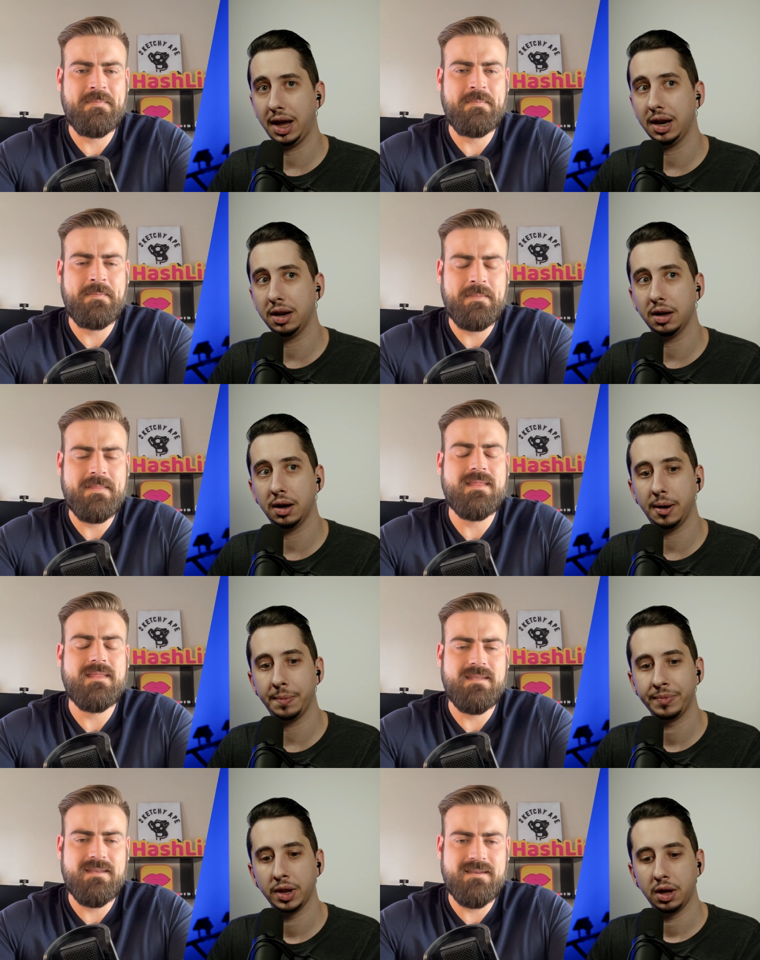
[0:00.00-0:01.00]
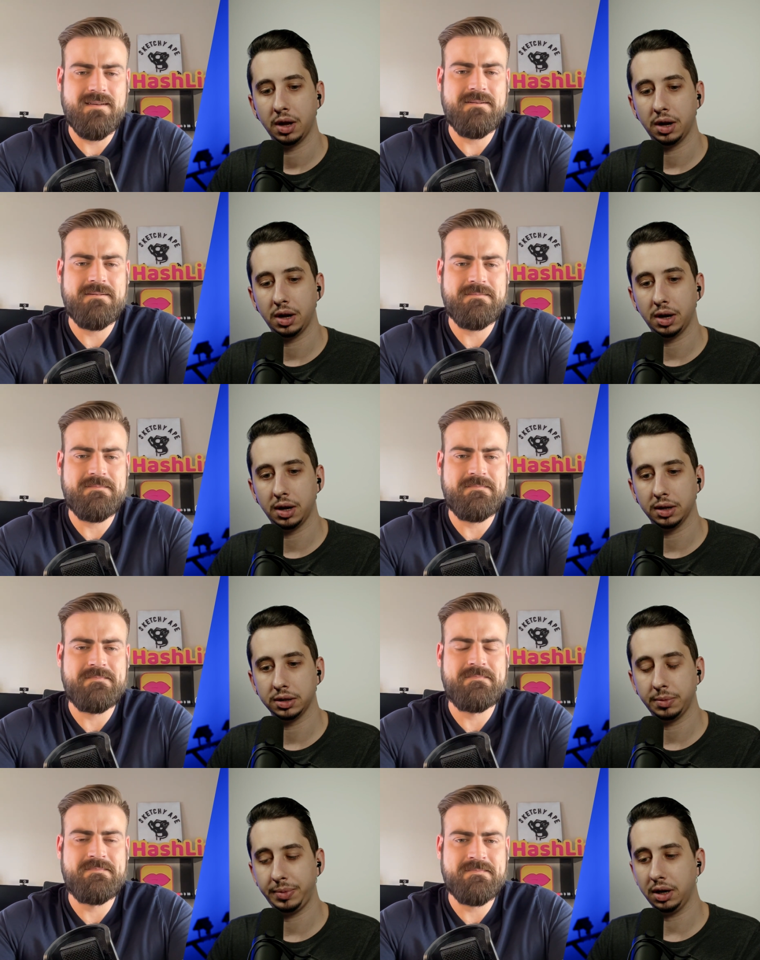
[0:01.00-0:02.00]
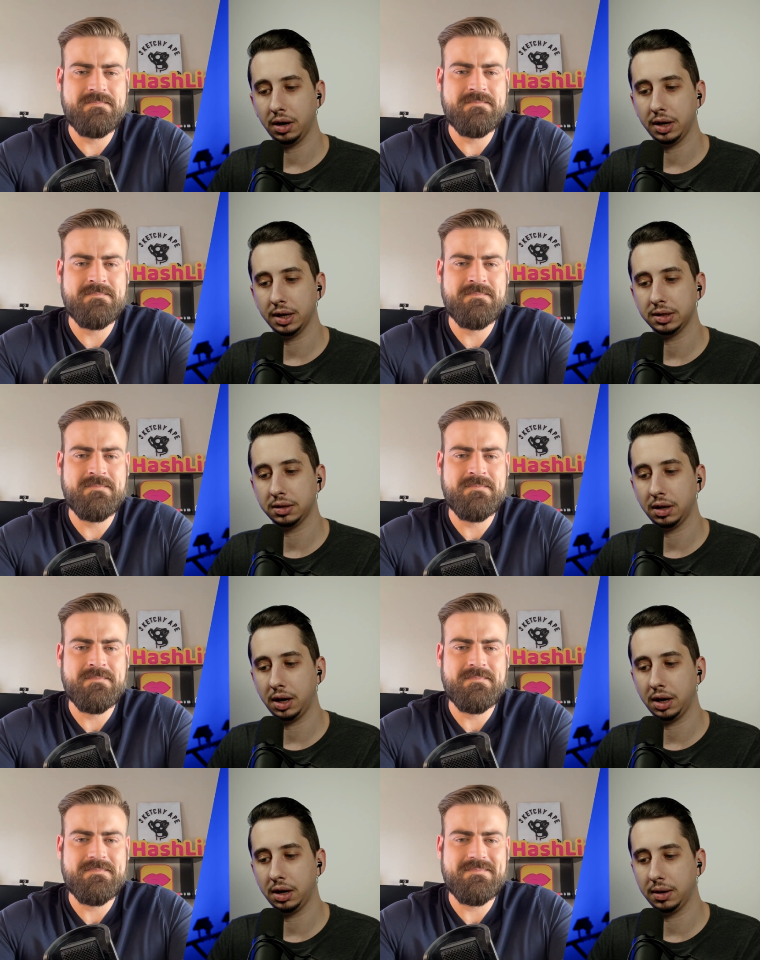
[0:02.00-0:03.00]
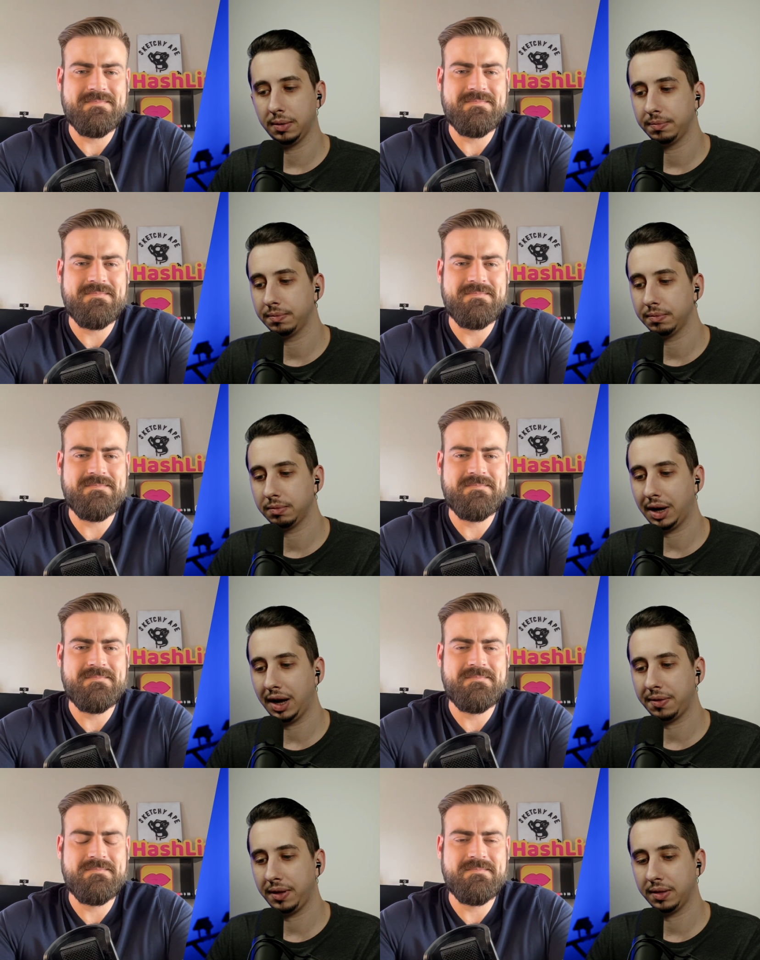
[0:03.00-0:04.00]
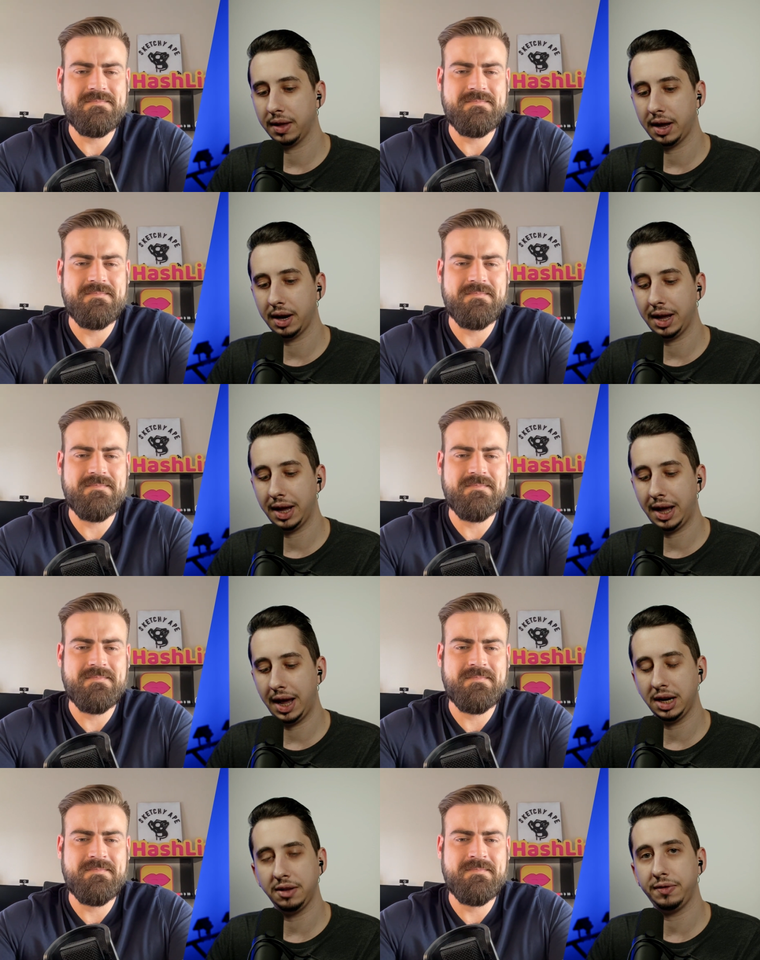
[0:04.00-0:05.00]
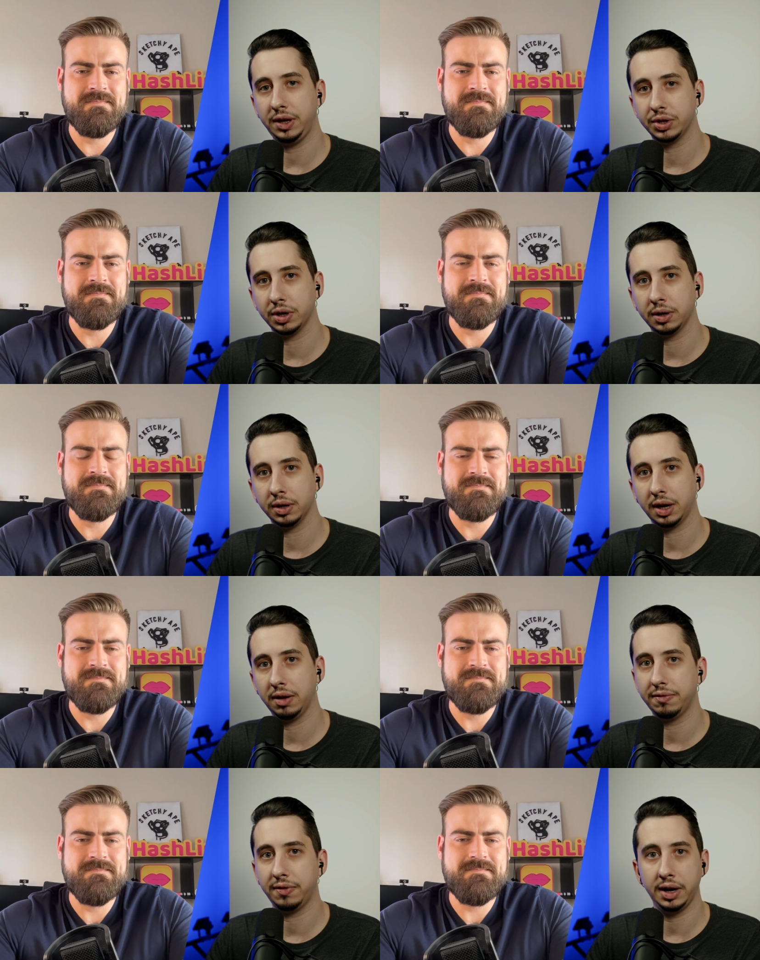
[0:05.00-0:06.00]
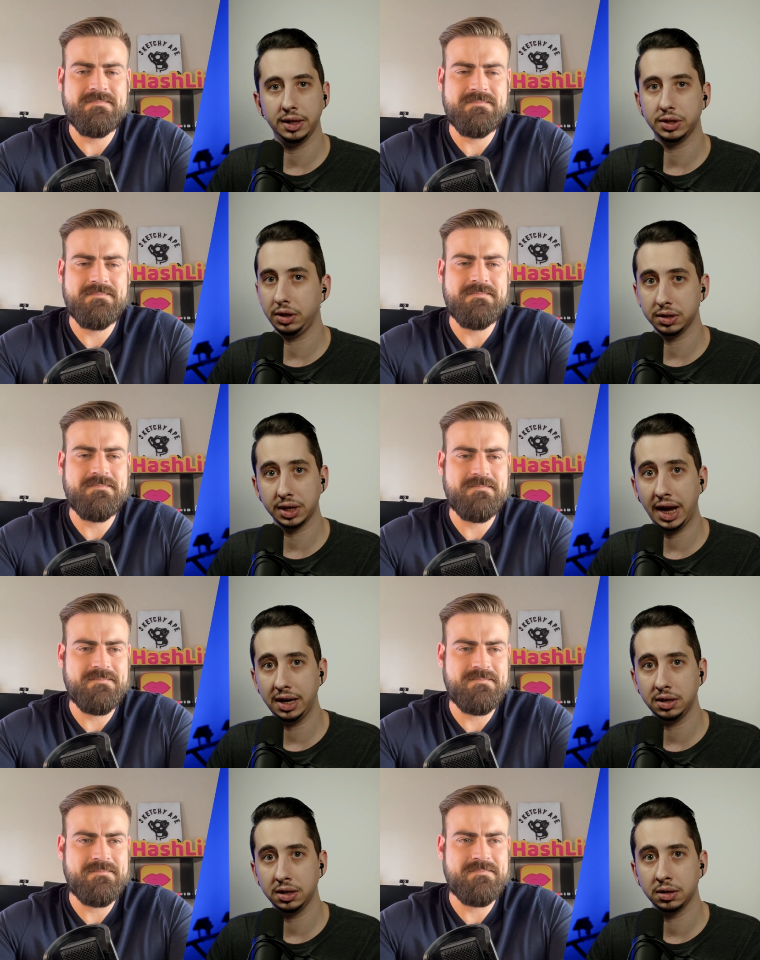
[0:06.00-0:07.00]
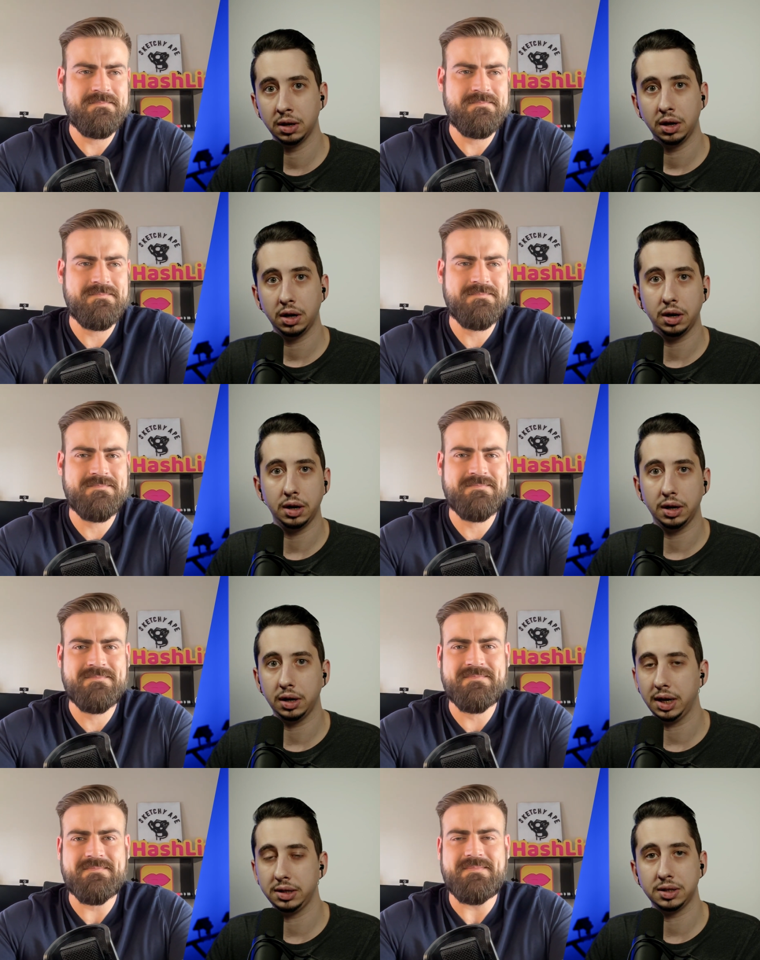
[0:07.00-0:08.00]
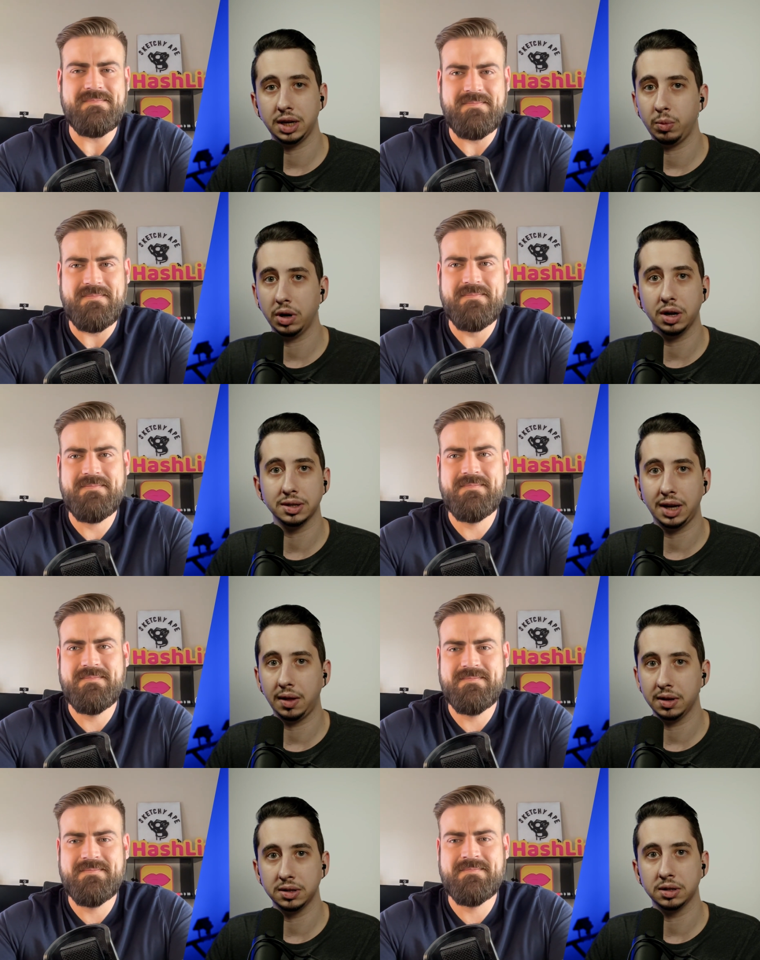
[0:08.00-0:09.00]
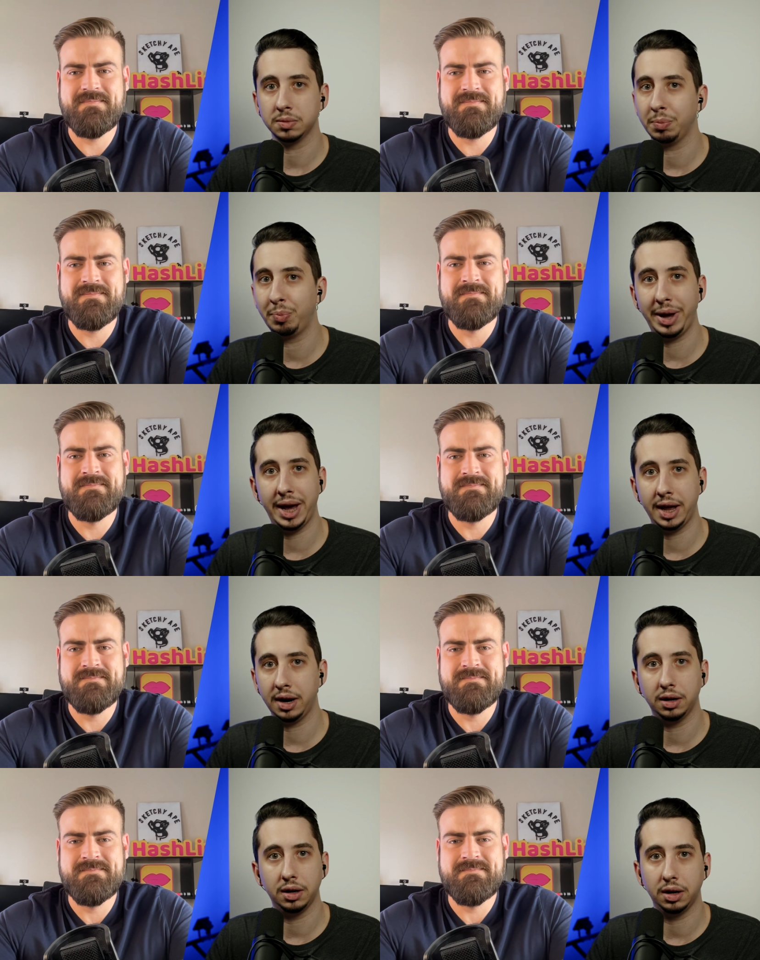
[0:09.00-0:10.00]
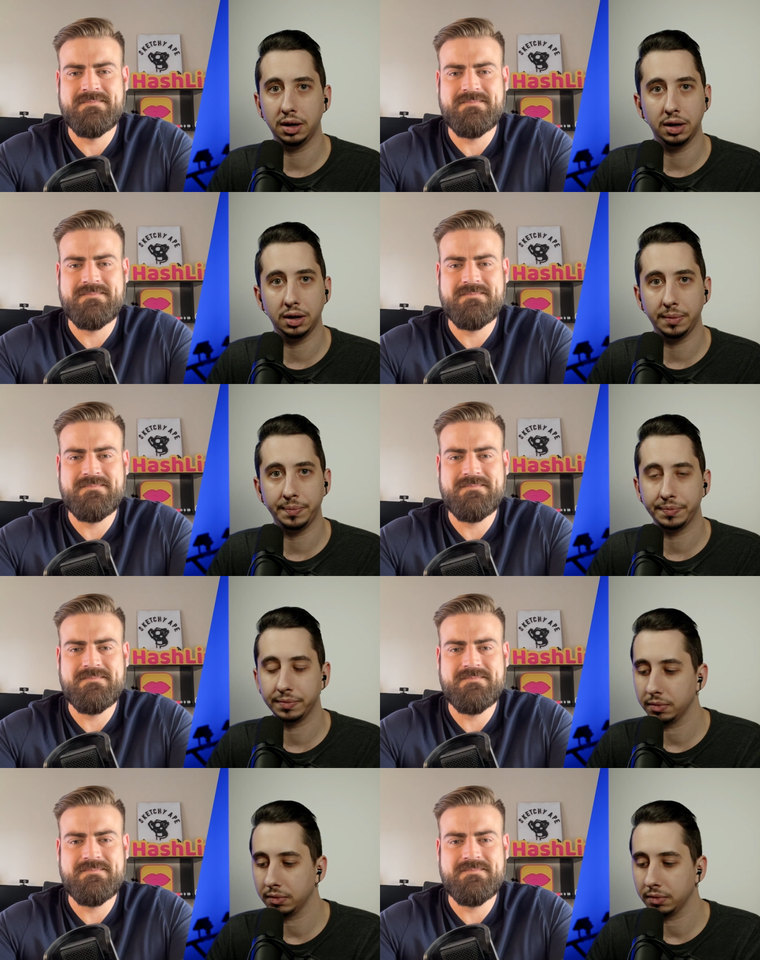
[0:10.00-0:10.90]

Speaker 1: And um, uh, to be honest, uh, I think that any feature can find its use cases. Uh, as you said, we're not saying this is bad um,